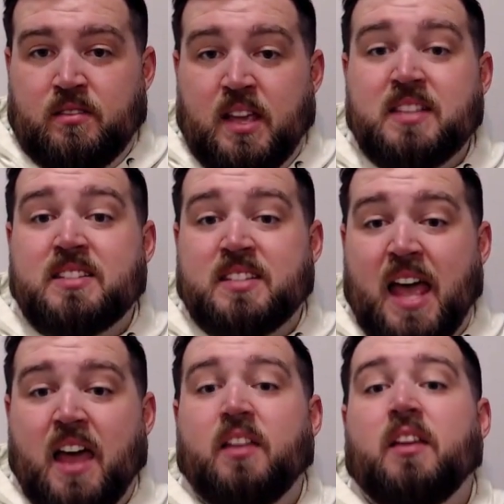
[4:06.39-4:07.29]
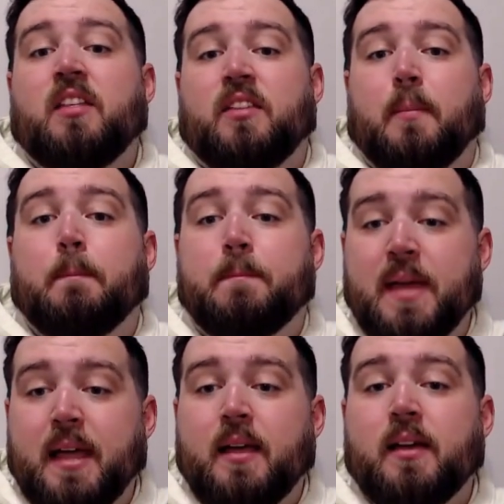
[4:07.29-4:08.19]
They sat their
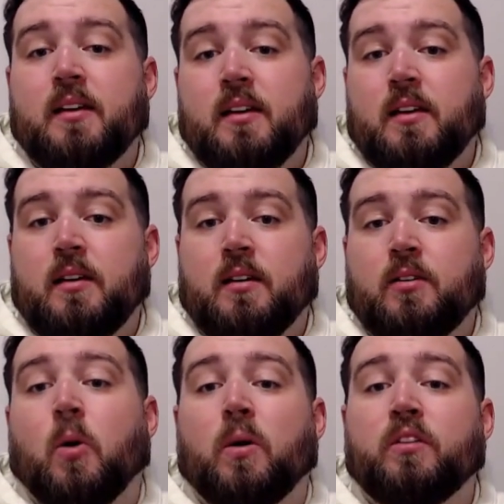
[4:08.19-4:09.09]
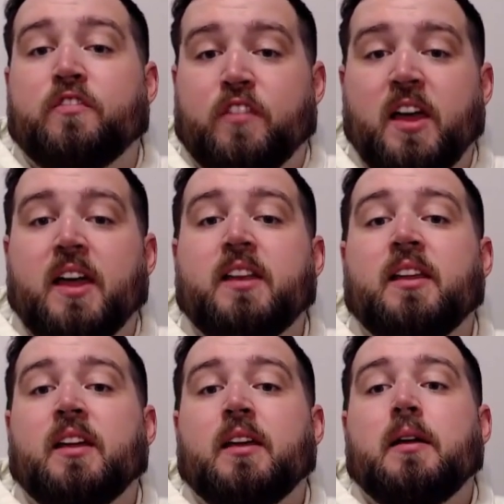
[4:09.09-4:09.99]
big corn-fed
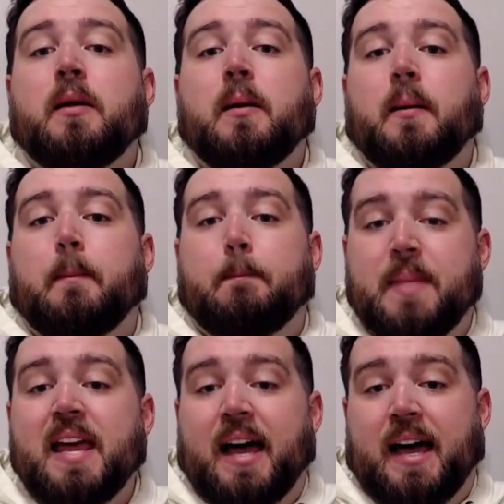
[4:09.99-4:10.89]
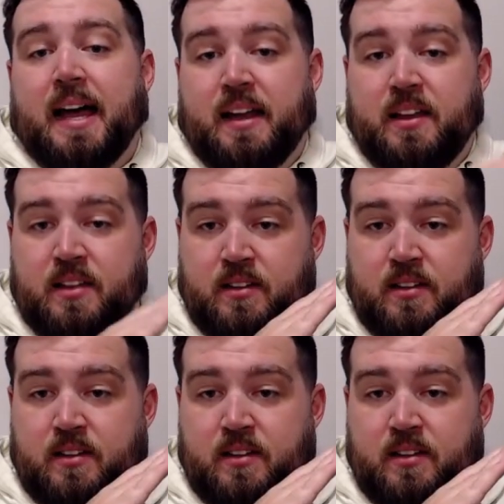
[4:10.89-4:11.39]
behind